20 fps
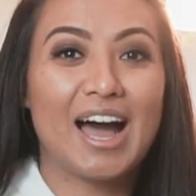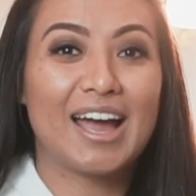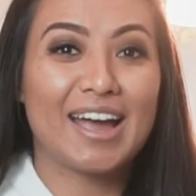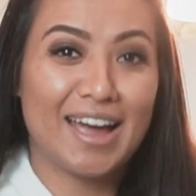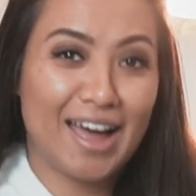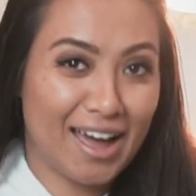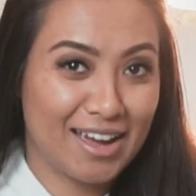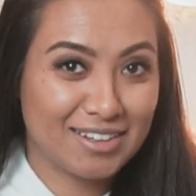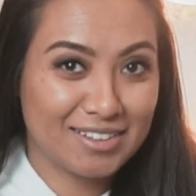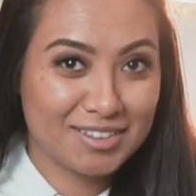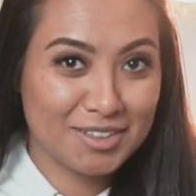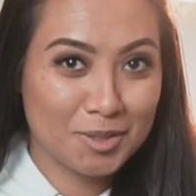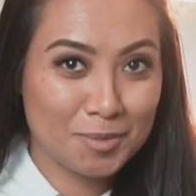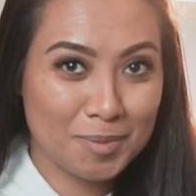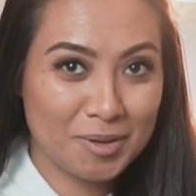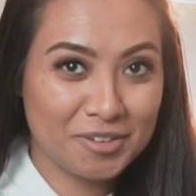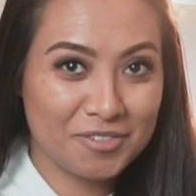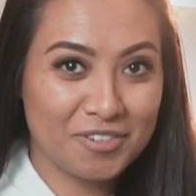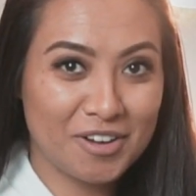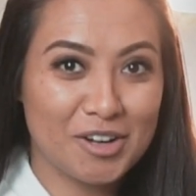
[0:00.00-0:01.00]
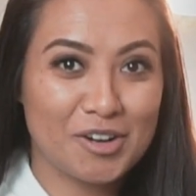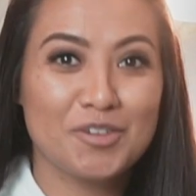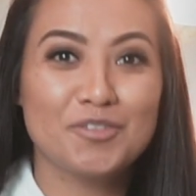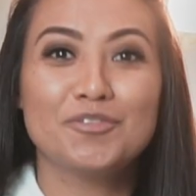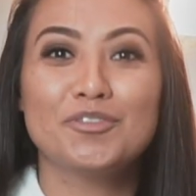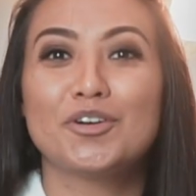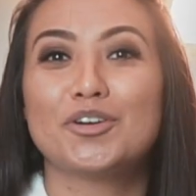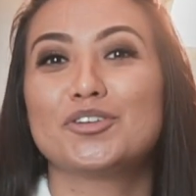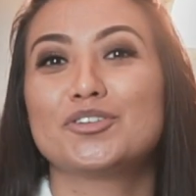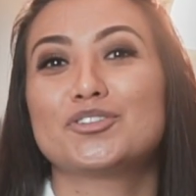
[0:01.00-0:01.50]
I had a little bit of fun on
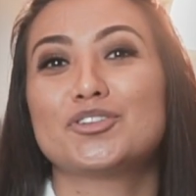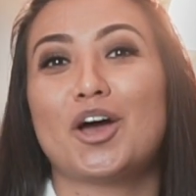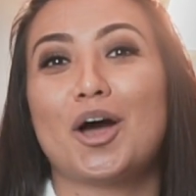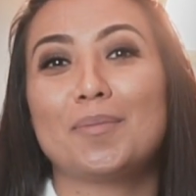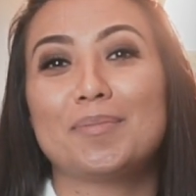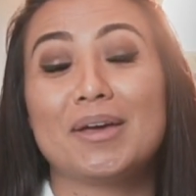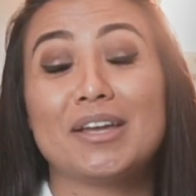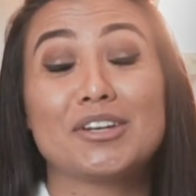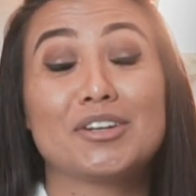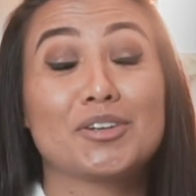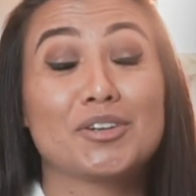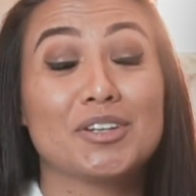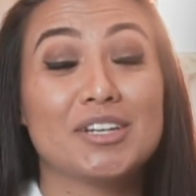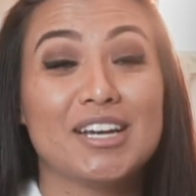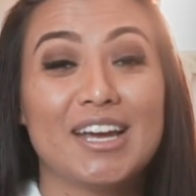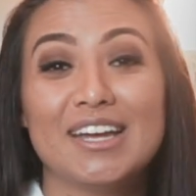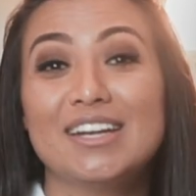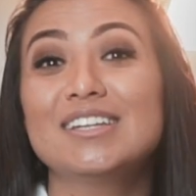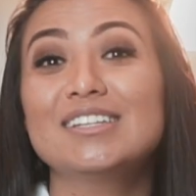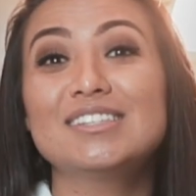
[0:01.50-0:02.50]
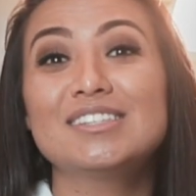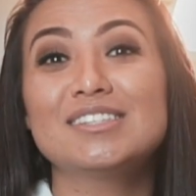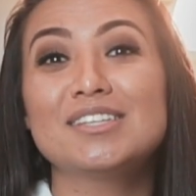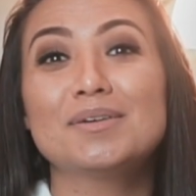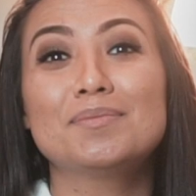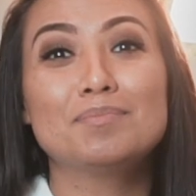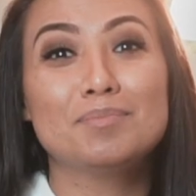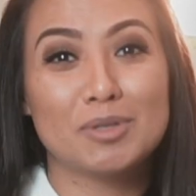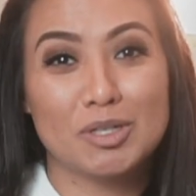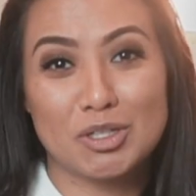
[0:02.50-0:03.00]
Photoshop and created
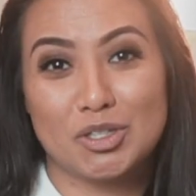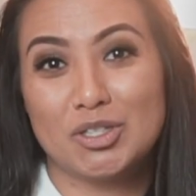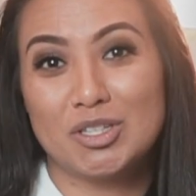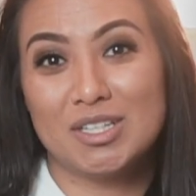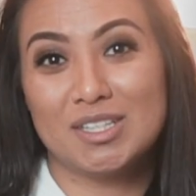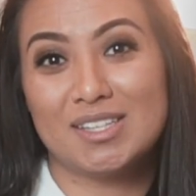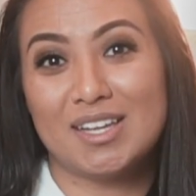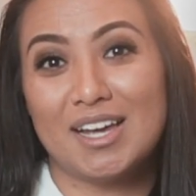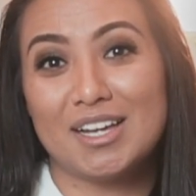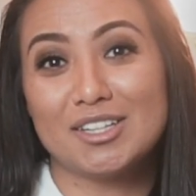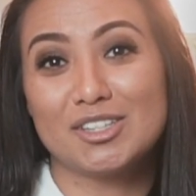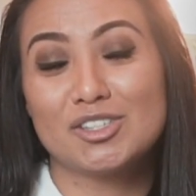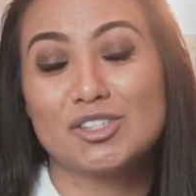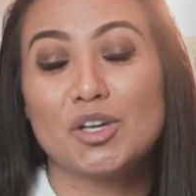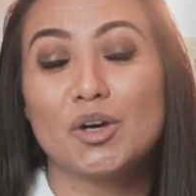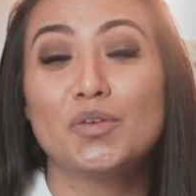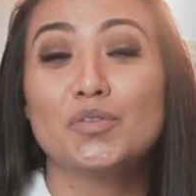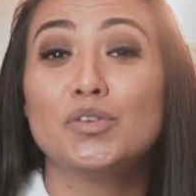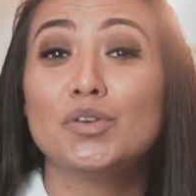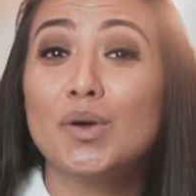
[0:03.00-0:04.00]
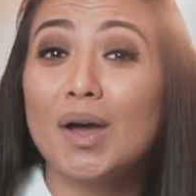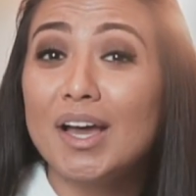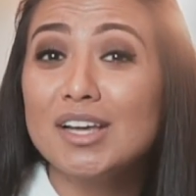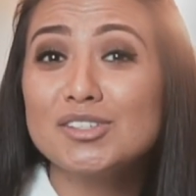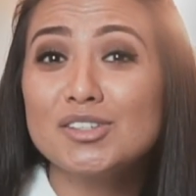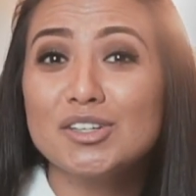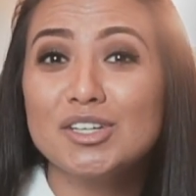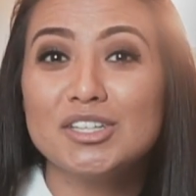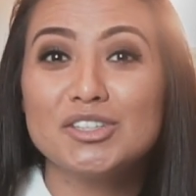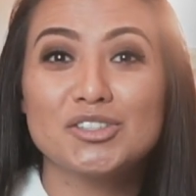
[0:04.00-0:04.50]
some merch designs. So if you guys
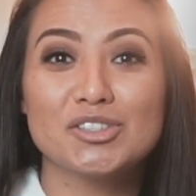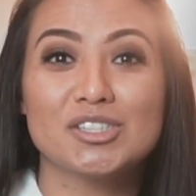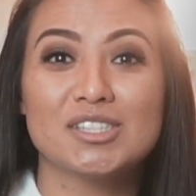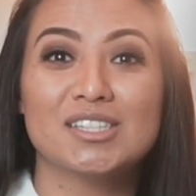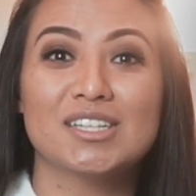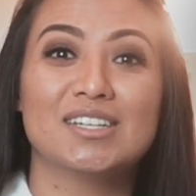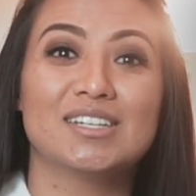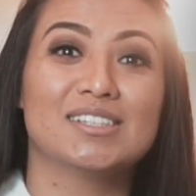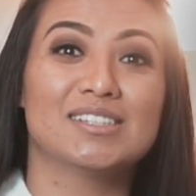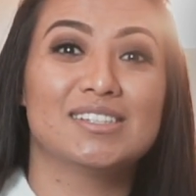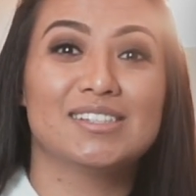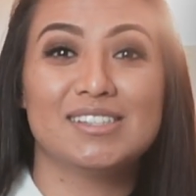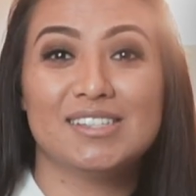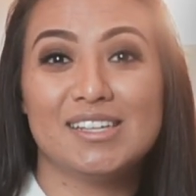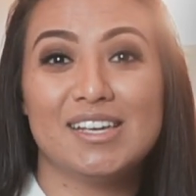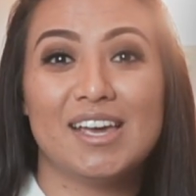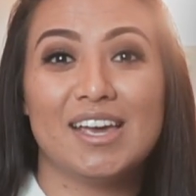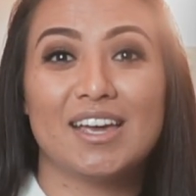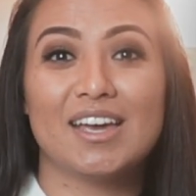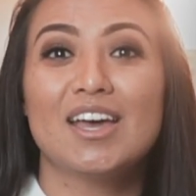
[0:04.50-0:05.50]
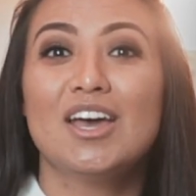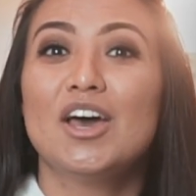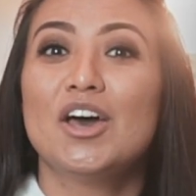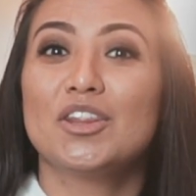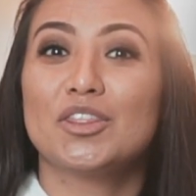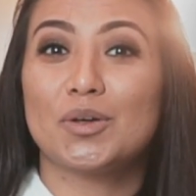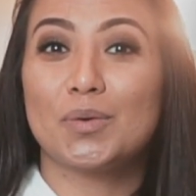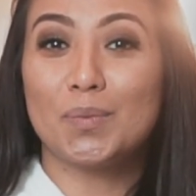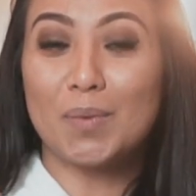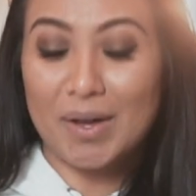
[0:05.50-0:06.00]
are interested in seeing
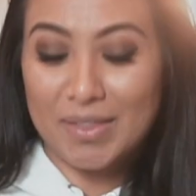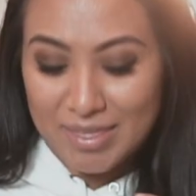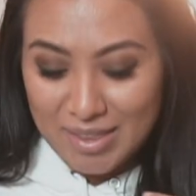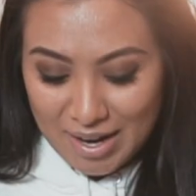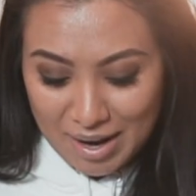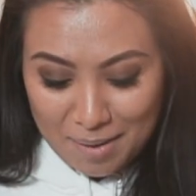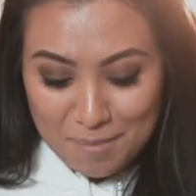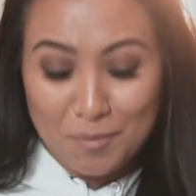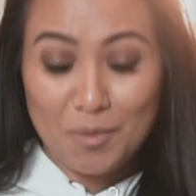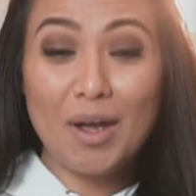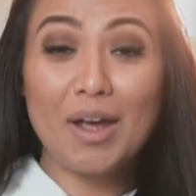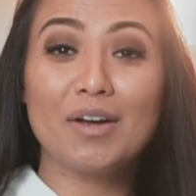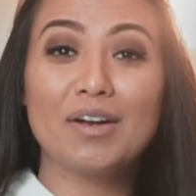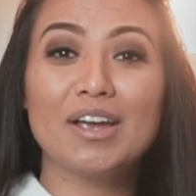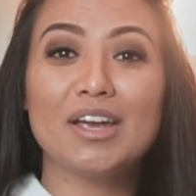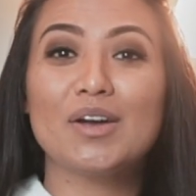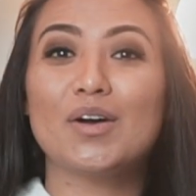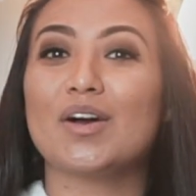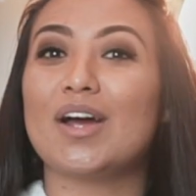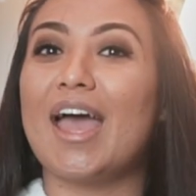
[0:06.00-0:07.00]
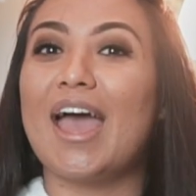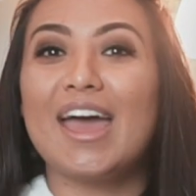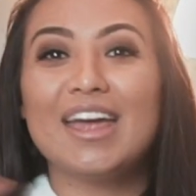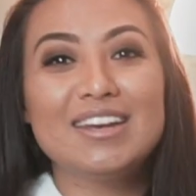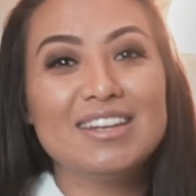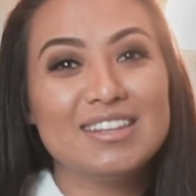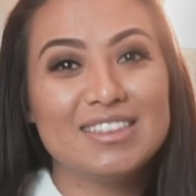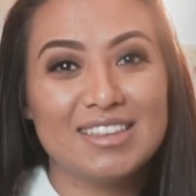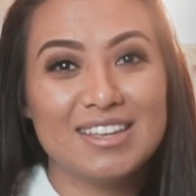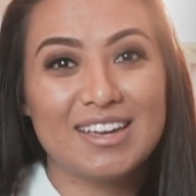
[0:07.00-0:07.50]
the one that I'm wearing or
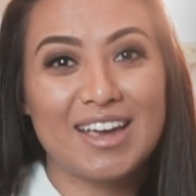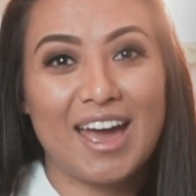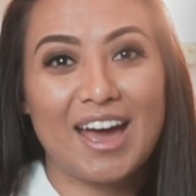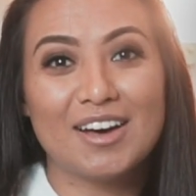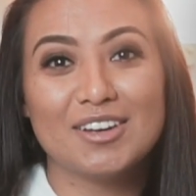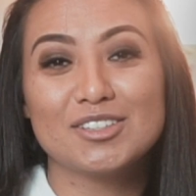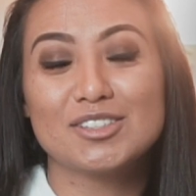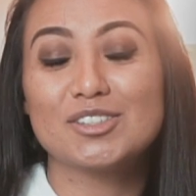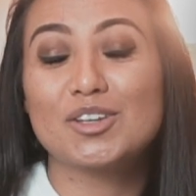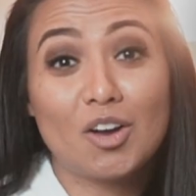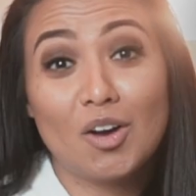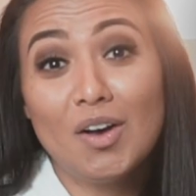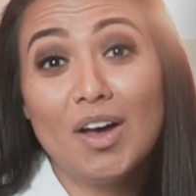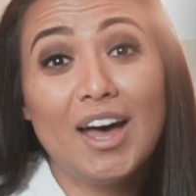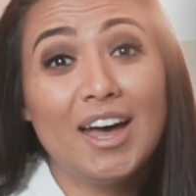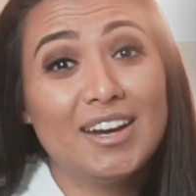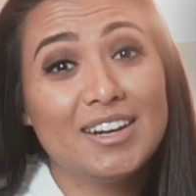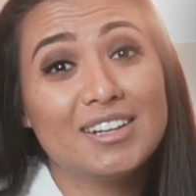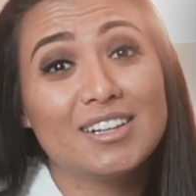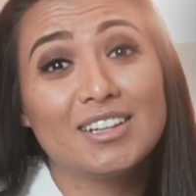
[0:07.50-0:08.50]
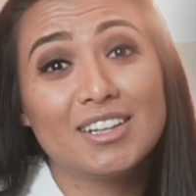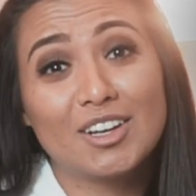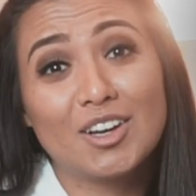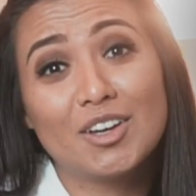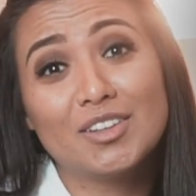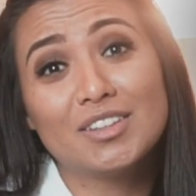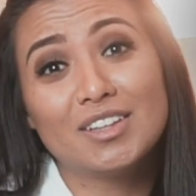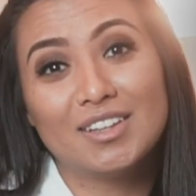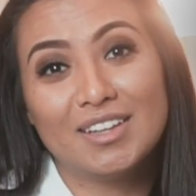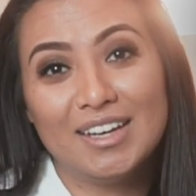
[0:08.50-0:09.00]
anything else, go ahead and click
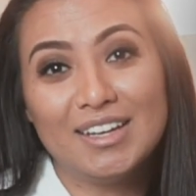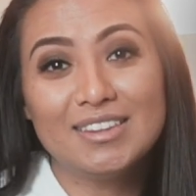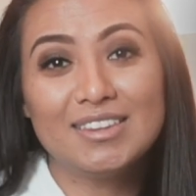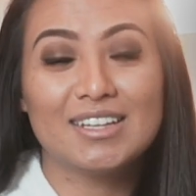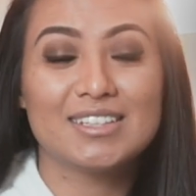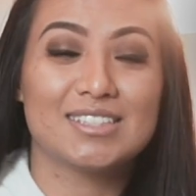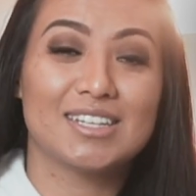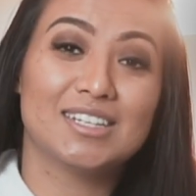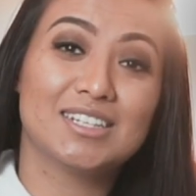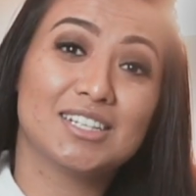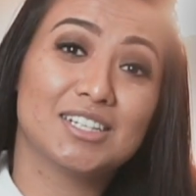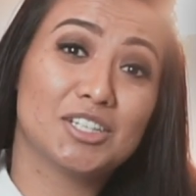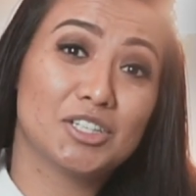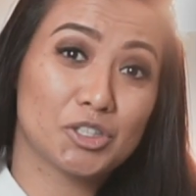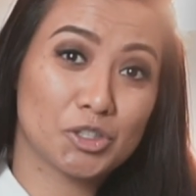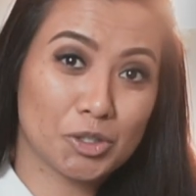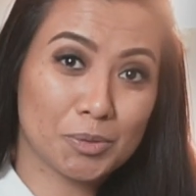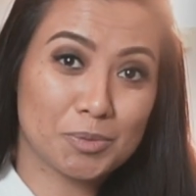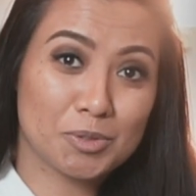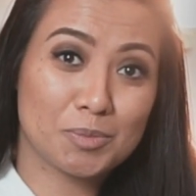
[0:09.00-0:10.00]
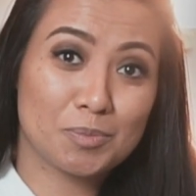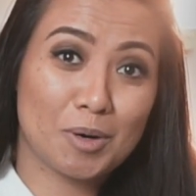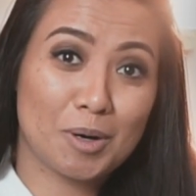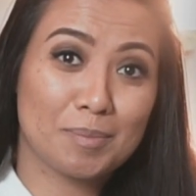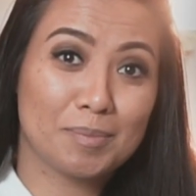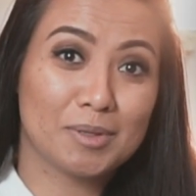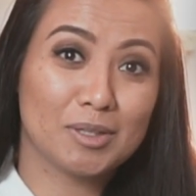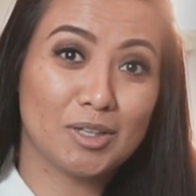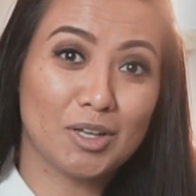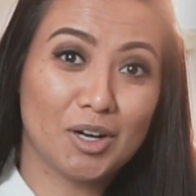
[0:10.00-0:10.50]
on the link that's in the description bar
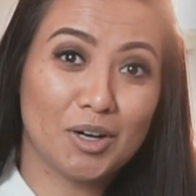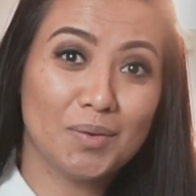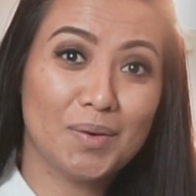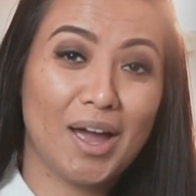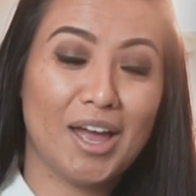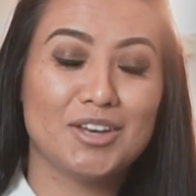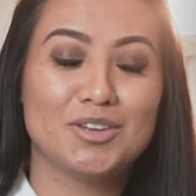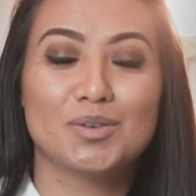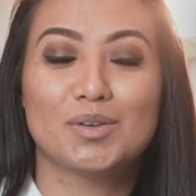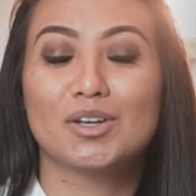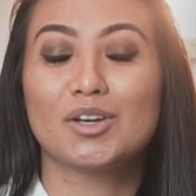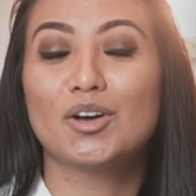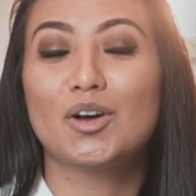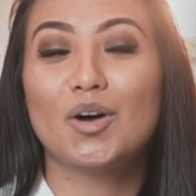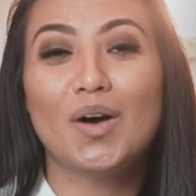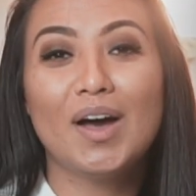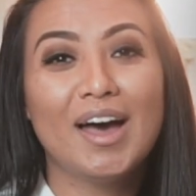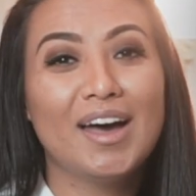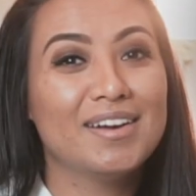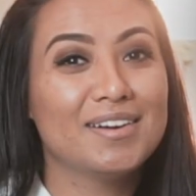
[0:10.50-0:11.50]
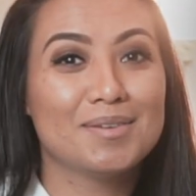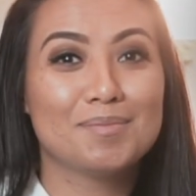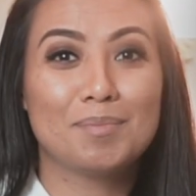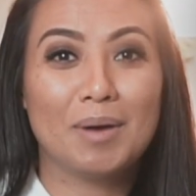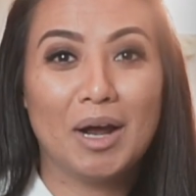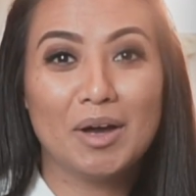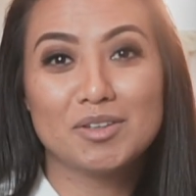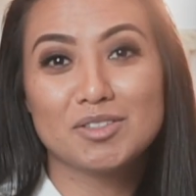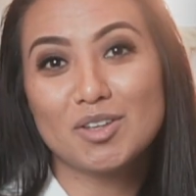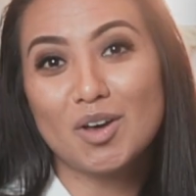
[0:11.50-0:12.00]
below and you can go ahead and
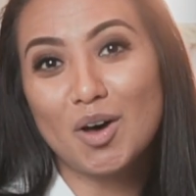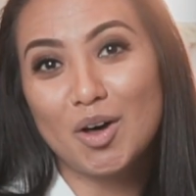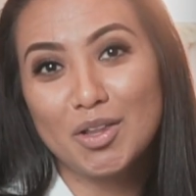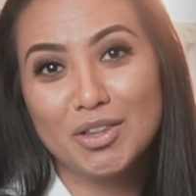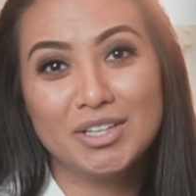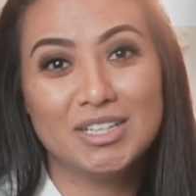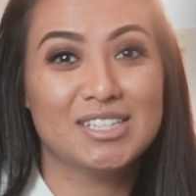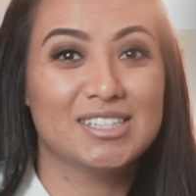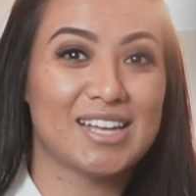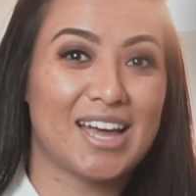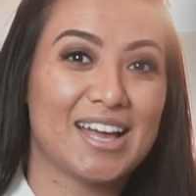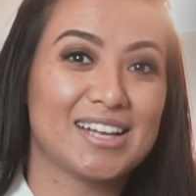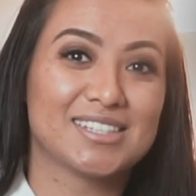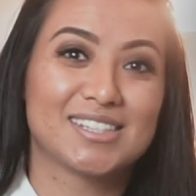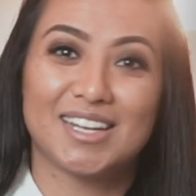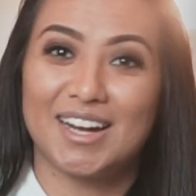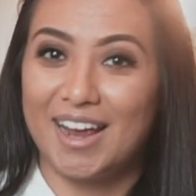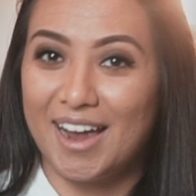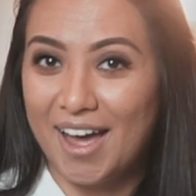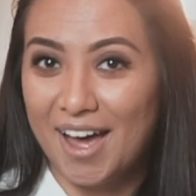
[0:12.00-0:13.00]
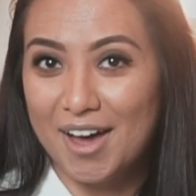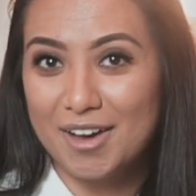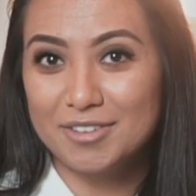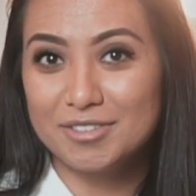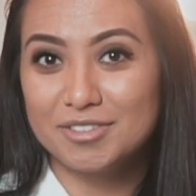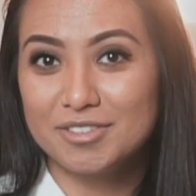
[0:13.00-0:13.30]
browse all the designs that I have.